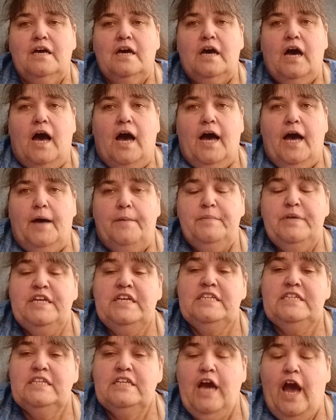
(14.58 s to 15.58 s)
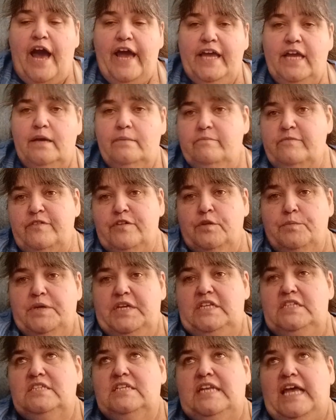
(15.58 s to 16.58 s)
I am
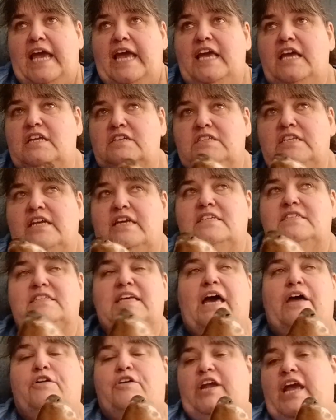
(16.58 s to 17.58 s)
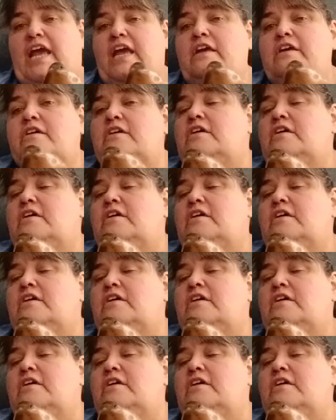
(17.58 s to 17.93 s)
filming today. It is Saturday,